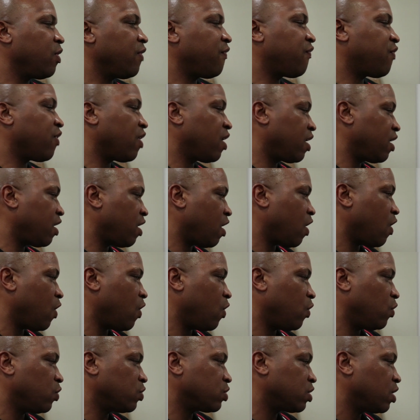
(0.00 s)
refilling the
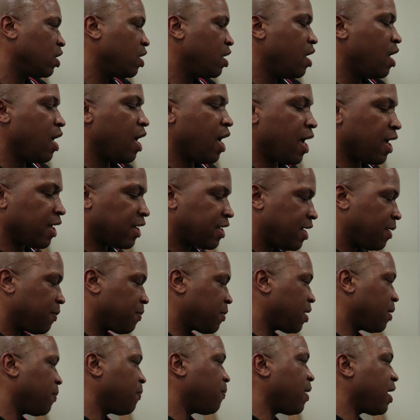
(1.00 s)
holes and
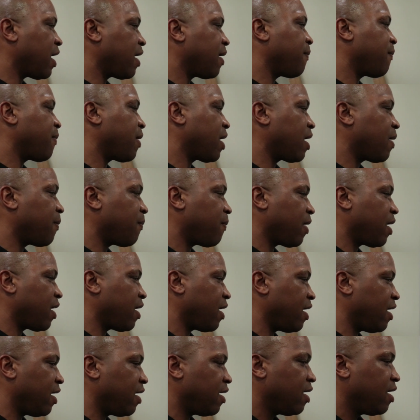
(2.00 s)
keep getting better and better and
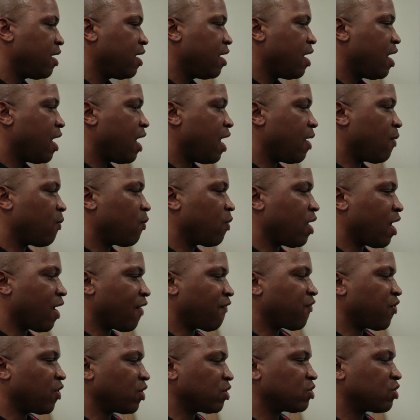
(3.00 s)
better. And when
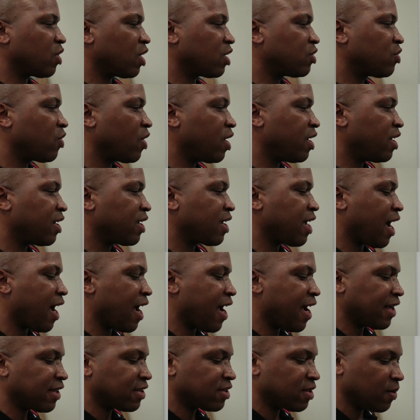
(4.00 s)
I first started training, the
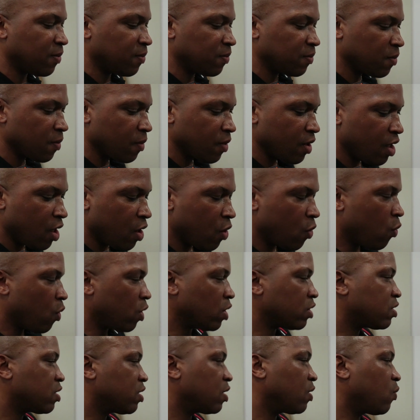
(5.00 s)
guy asked him,
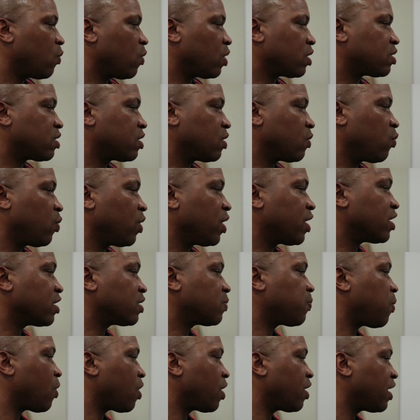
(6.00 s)
what's the
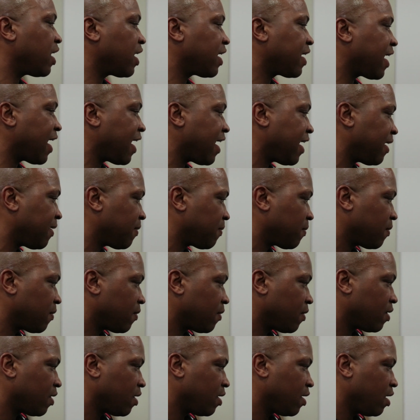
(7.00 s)
weakest part of their game?
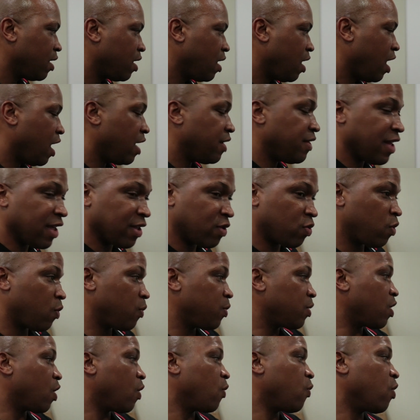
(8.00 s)
And that's
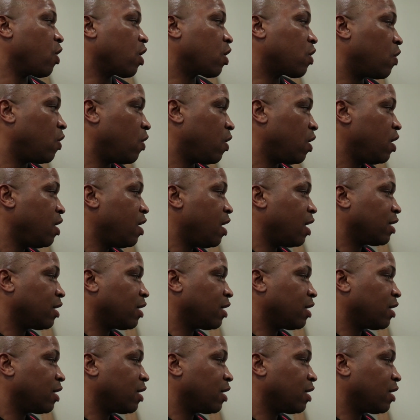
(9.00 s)
what we're going to work on.